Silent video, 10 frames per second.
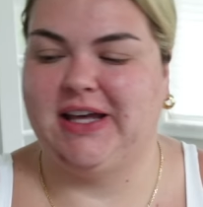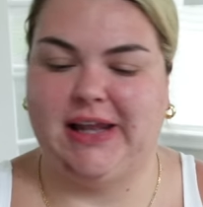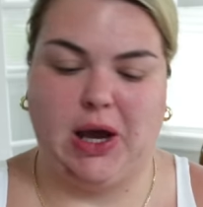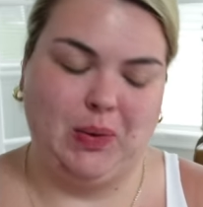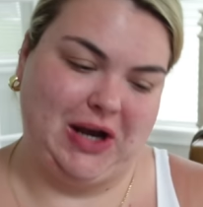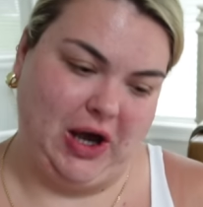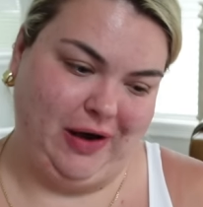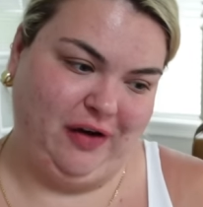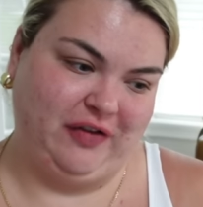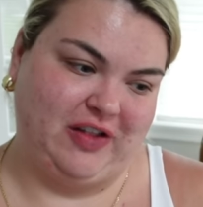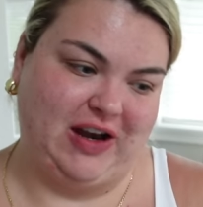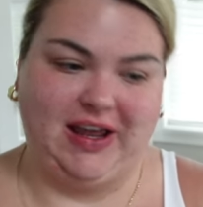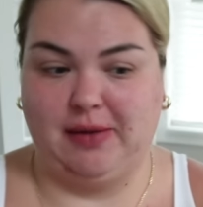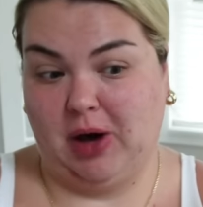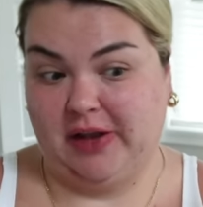it like went off and then it
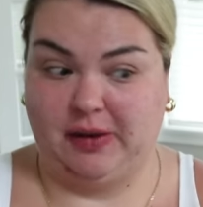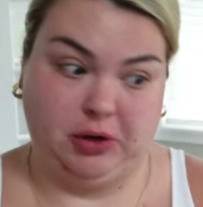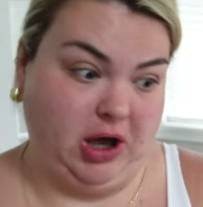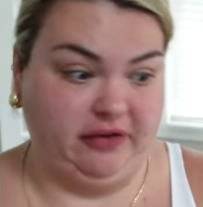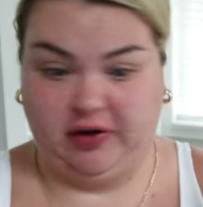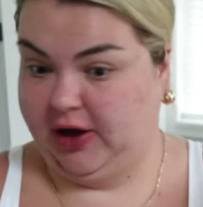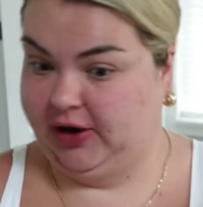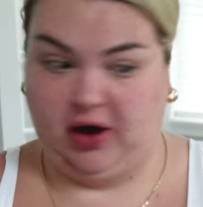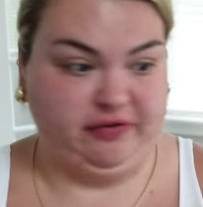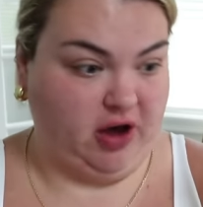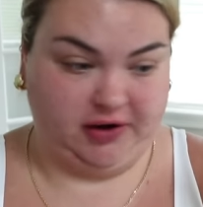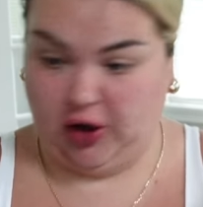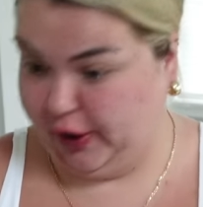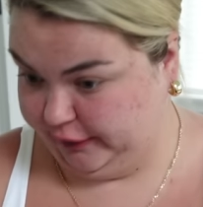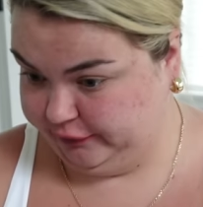came on, then went off, on, off, on,
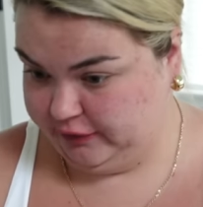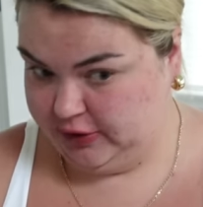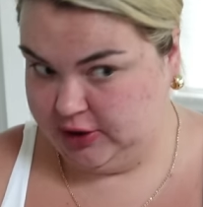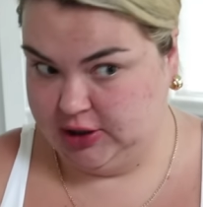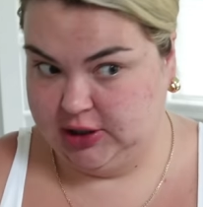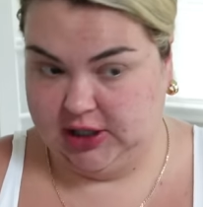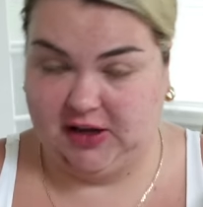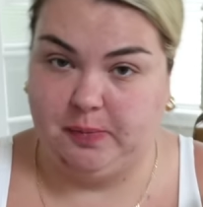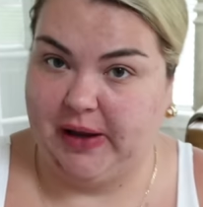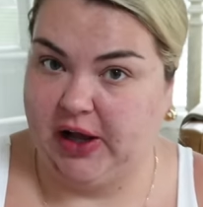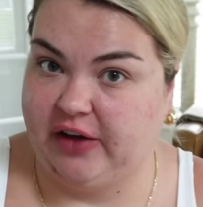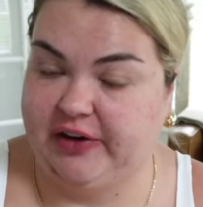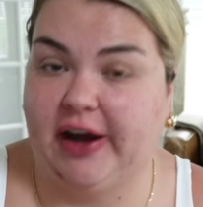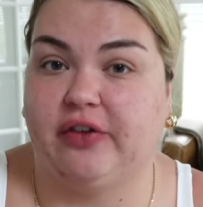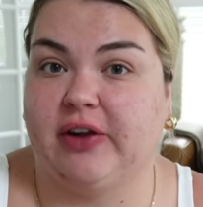off. And it's been off
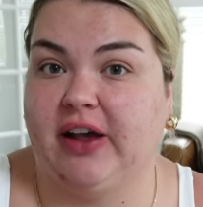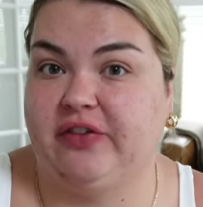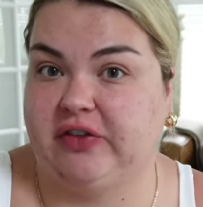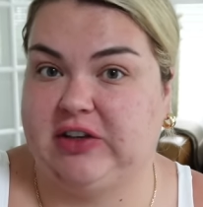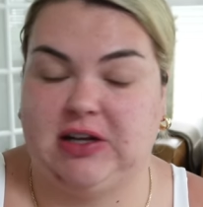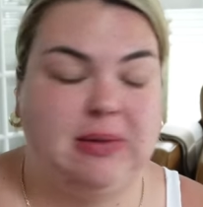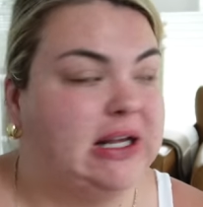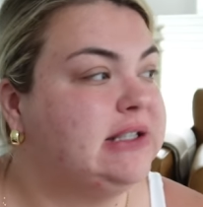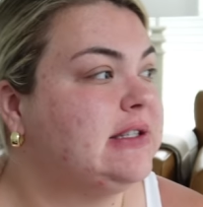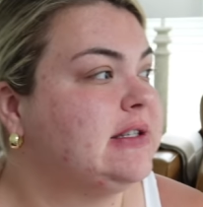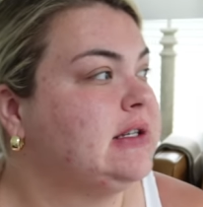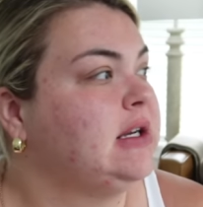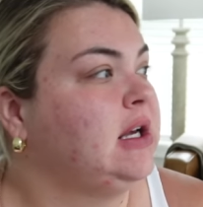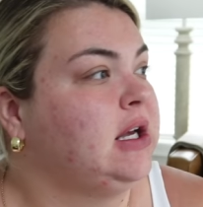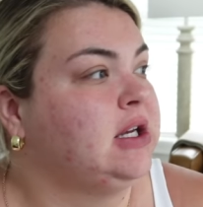now for like 15 minutes.
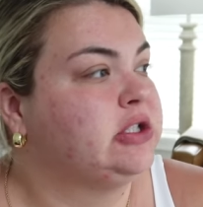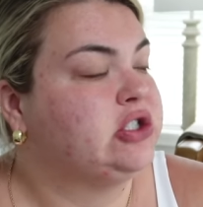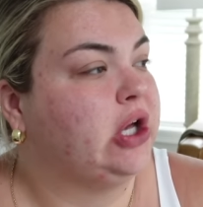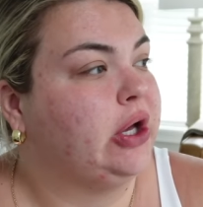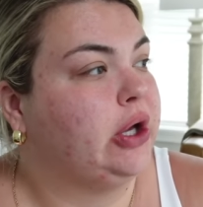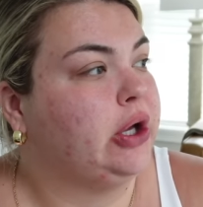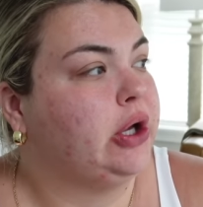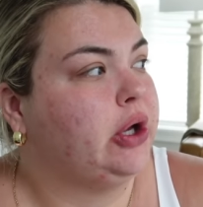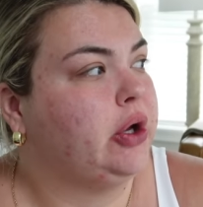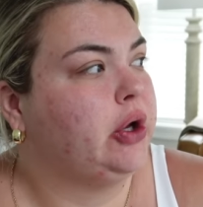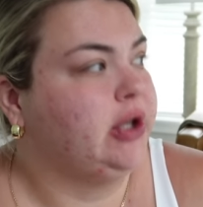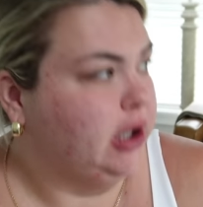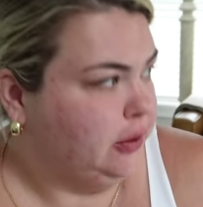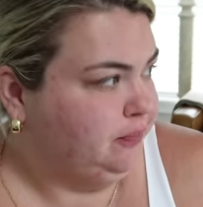So, you know,